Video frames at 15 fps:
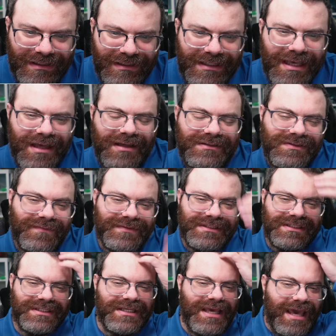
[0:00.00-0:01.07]
Yeah, so if it's
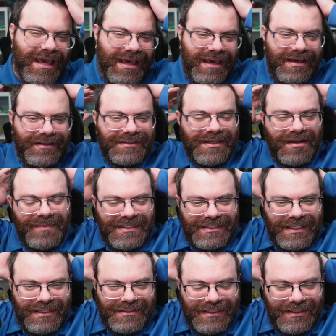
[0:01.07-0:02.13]
CA, it's got to
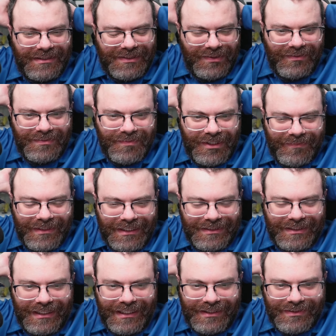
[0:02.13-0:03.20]
be CAT, so it's probably not
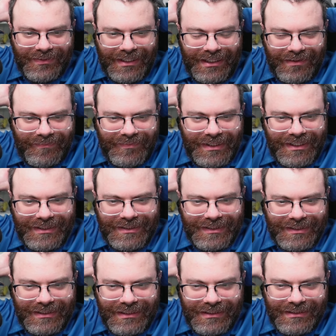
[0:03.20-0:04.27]
CA. So A, B,
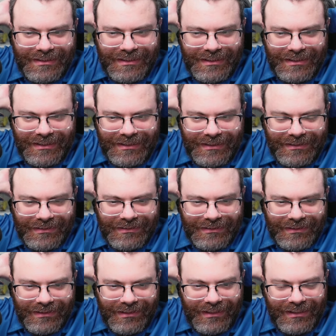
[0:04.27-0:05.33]
C, D,
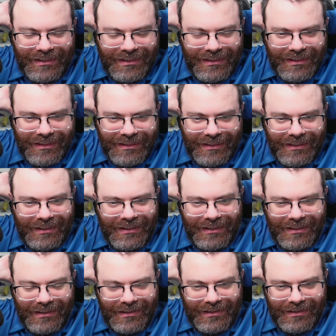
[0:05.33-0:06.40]
E,
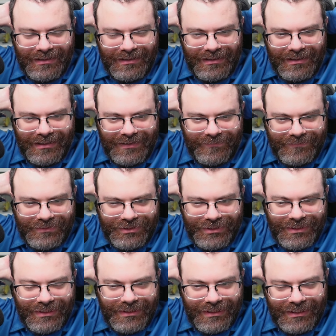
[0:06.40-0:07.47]
F,
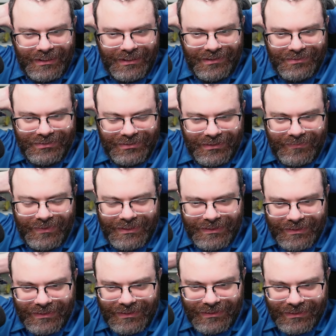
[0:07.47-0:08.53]
G, H, A,
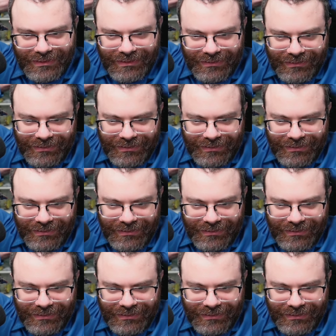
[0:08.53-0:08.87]
C, D.